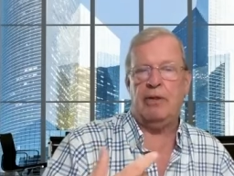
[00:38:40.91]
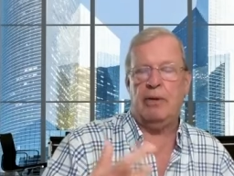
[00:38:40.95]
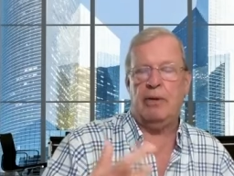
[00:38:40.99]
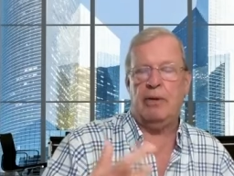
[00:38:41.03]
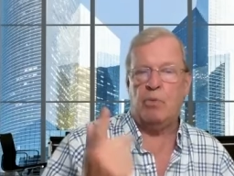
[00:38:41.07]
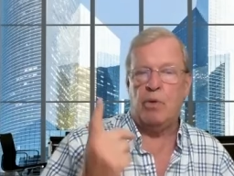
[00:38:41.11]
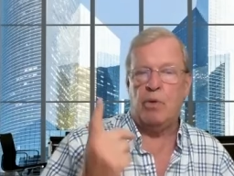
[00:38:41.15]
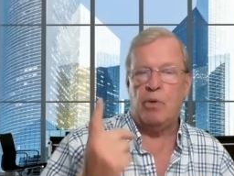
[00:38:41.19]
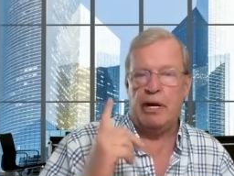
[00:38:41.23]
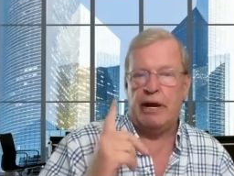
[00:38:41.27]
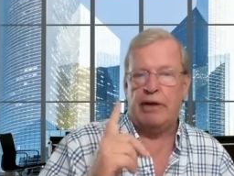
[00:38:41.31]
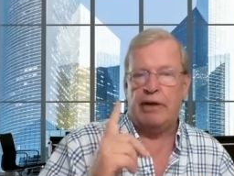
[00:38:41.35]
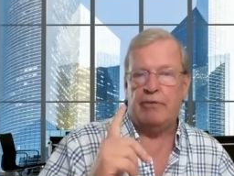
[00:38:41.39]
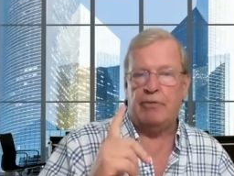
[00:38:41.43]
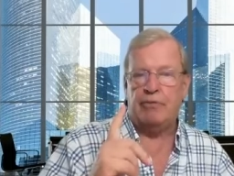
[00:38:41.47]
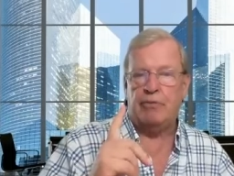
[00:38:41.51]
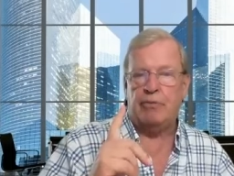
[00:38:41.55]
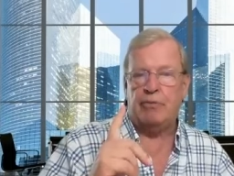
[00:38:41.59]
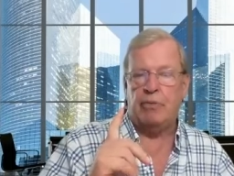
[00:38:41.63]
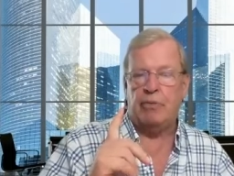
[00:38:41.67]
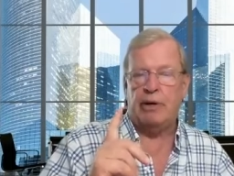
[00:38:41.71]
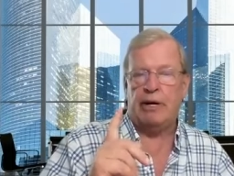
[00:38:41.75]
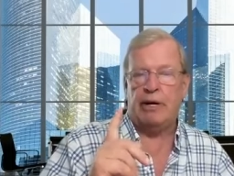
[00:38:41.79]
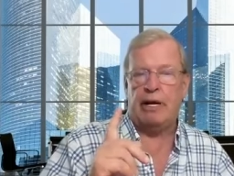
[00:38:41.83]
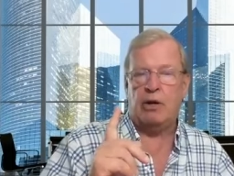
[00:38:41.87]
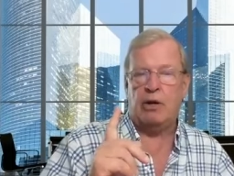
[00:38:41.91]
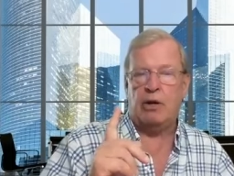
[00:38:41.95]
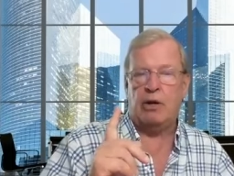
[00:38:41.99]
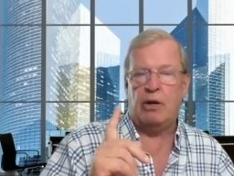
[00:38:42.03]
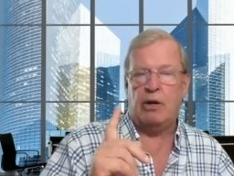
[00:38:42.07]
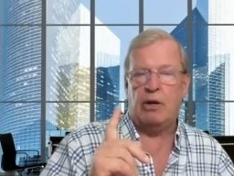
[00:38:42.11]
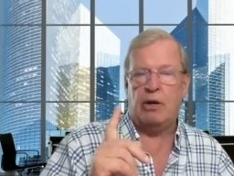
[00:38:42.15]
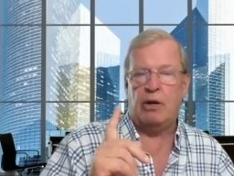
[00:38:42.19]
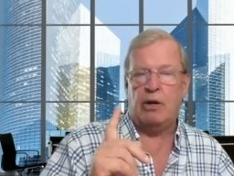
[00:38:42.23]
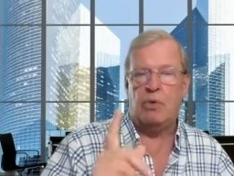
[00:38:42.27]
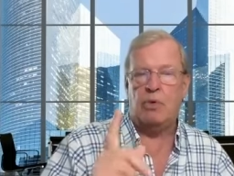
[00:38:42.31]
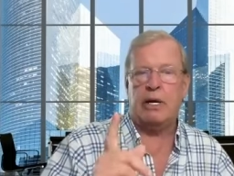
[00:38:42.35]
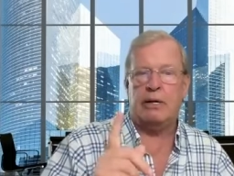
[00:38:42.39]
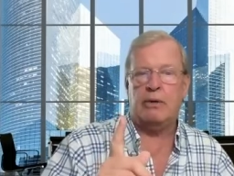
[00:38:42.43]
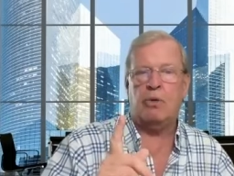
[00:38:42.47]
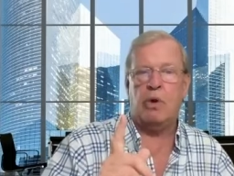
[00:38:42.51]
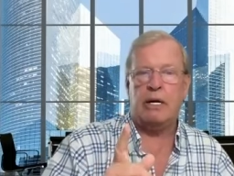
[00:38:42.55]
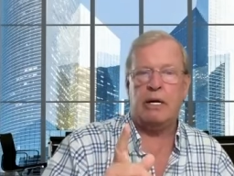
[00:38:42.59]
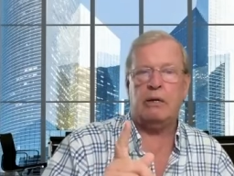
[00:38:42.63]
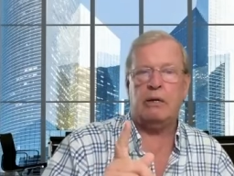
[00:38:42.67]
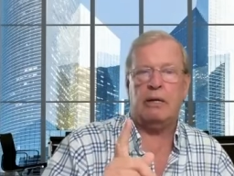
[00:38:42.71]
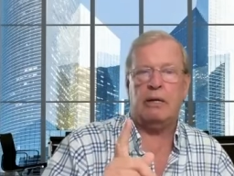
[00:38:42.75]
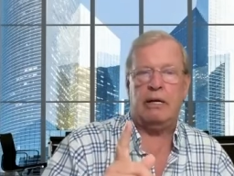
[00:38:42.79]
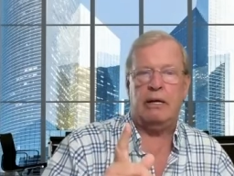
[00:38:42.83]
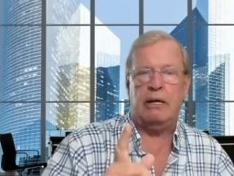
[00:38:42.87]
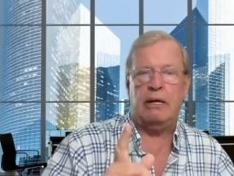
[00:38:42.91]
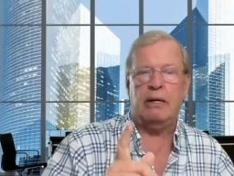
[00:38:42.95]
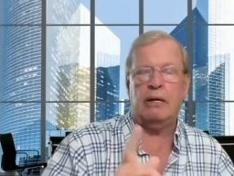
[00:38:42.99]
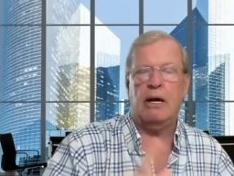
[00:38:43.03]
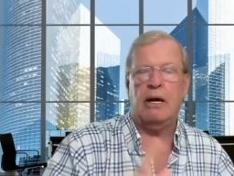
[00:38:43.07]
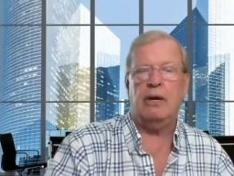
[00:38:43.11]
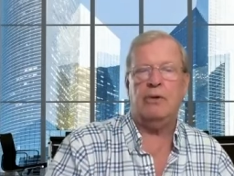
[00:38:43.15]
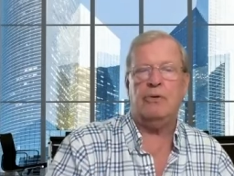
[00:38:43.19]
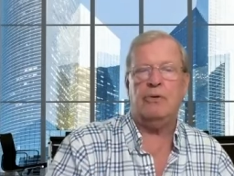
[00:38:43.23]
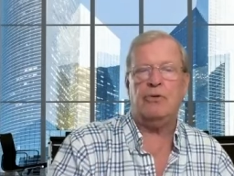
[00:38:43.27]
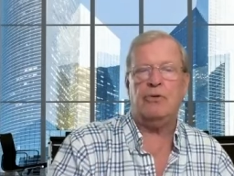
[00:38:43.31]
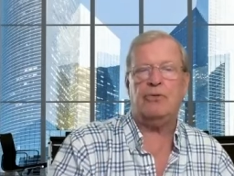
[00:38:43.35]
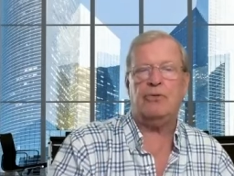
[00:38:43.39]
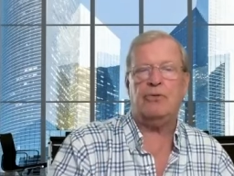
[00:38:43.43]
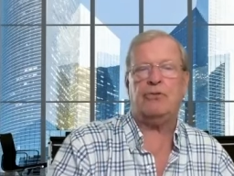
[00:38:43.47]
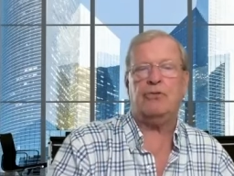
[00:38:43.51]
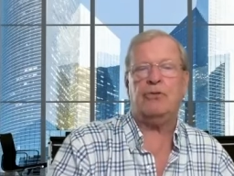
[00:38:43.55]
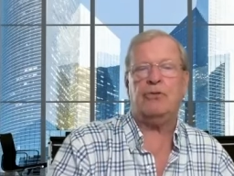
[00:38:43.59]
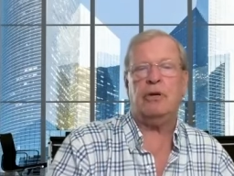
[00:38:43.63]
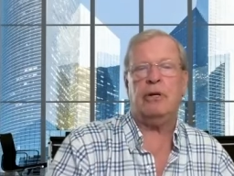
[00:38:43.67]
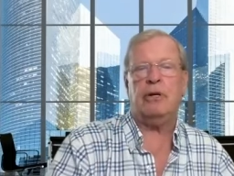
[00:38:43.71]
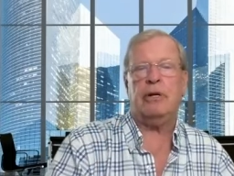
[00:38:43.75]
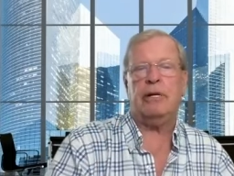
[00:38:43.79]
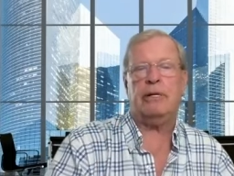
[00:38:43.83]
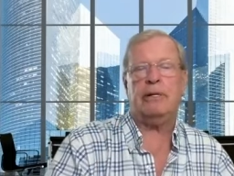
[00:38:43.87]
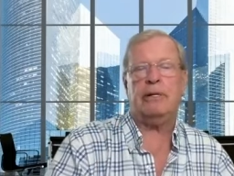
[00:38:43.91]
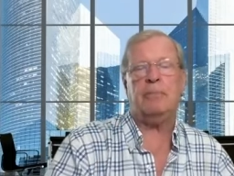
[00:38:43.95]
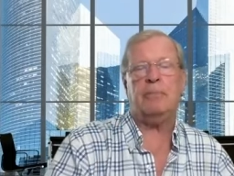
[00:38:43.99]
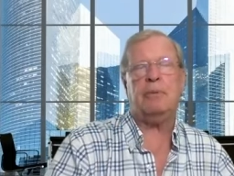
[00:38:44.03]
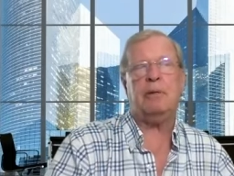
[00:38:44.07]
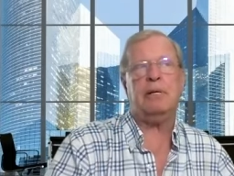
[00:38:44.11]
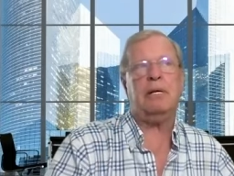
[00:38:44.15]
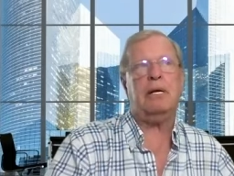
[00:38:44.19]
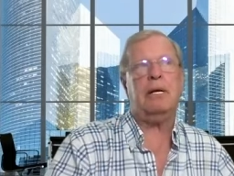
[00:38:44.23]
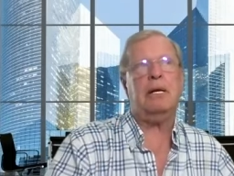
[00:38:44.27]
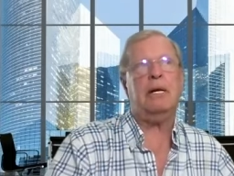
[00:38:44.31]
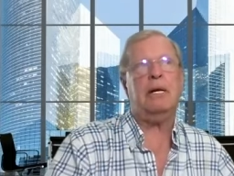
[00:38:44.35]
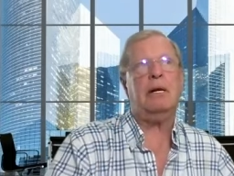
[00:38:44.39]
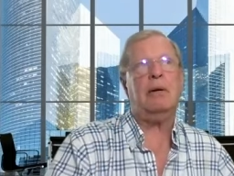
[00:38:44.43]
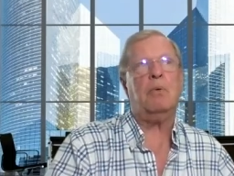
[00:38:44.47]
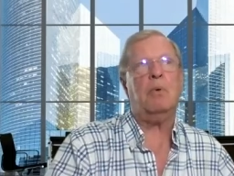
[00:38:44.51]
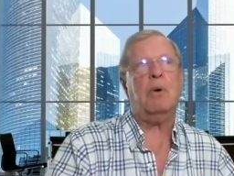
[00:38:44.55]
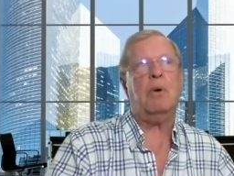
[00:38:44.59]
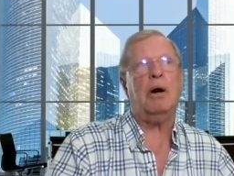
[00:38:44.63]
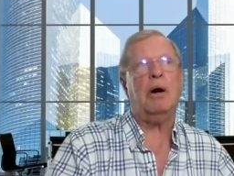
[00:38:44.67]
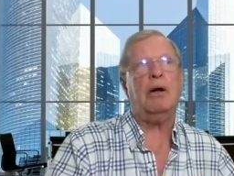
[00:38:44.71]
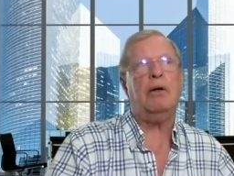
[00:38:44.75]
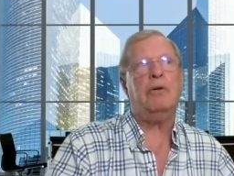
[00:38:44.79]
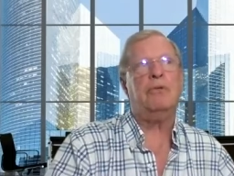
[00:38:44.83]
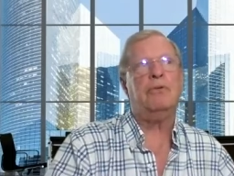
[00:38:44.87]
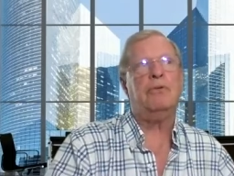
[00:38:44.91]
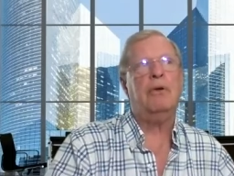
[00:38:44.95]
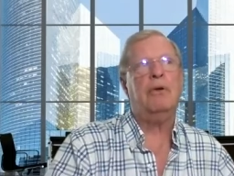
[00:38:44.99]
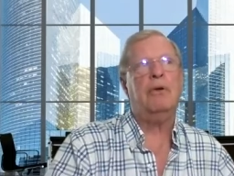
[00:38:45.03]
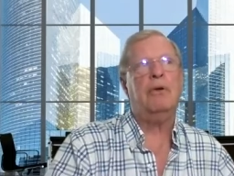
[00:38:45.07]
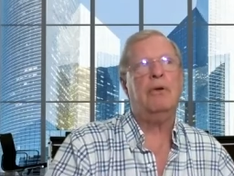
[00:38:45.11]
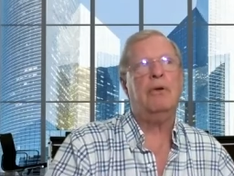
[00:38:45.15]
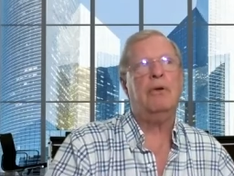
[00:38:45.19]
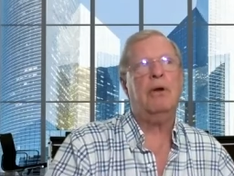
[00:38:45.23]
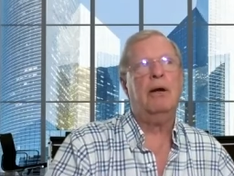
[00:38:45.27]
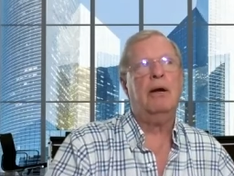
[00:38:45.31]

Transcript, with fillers: and what I what I quick quickly understood at the beginning was,